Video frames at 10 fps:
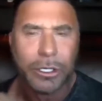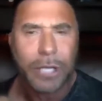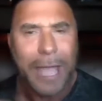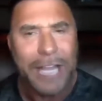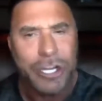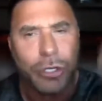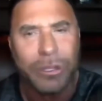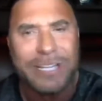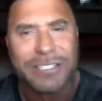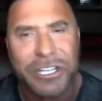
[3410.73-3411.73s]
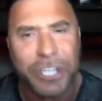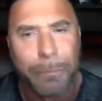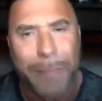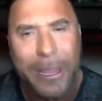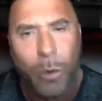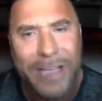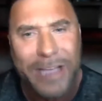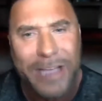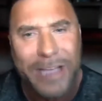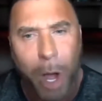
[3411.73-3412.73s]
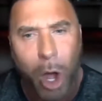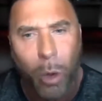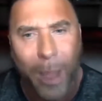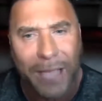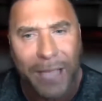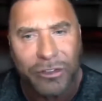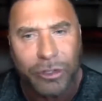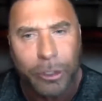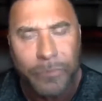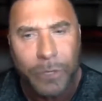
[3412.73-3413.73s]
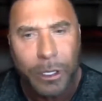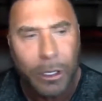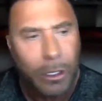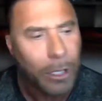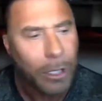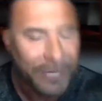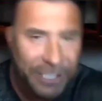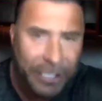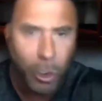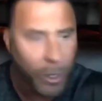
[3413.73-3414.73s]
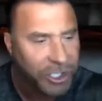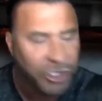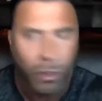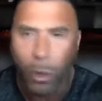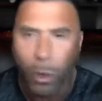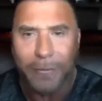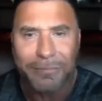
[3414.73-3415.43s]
And you do these things in big ways and small ways. I'm going to tell you a quick story.